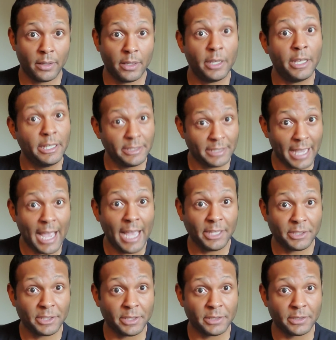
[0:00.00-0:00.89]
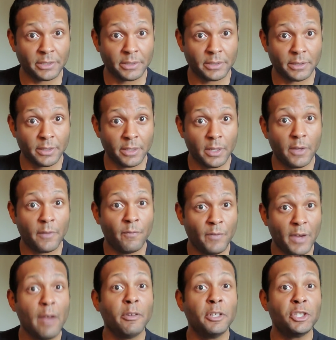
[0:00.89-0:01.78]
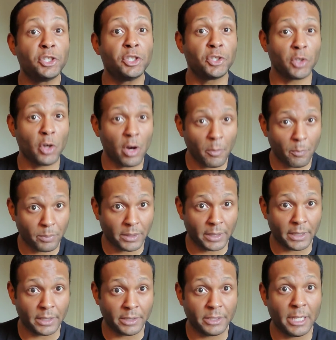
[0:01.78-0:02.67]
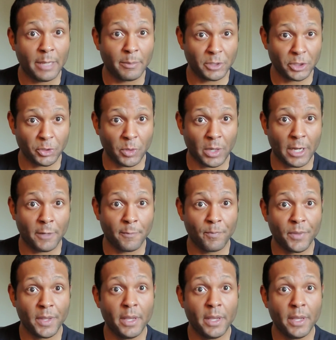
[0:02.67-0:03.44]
his actions very sharply demonstrate